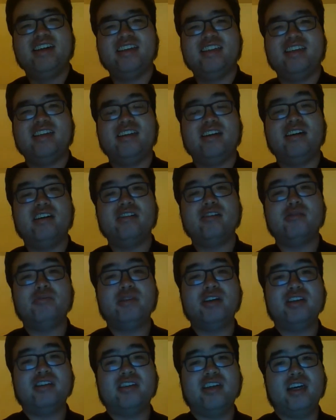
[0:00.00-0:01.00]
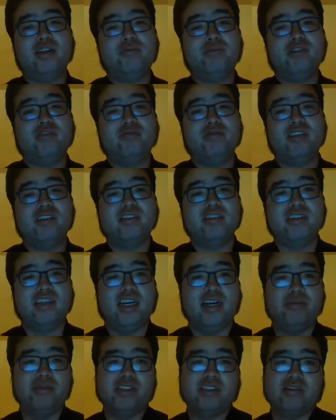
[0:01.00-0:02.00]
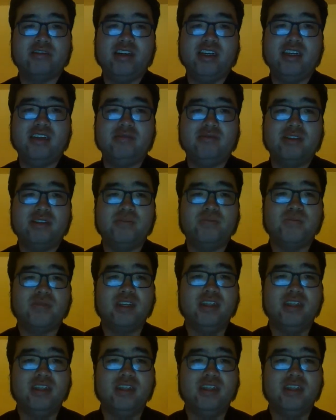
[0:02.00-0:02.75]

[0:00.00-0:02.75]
The other British admiral was Thomas Graves.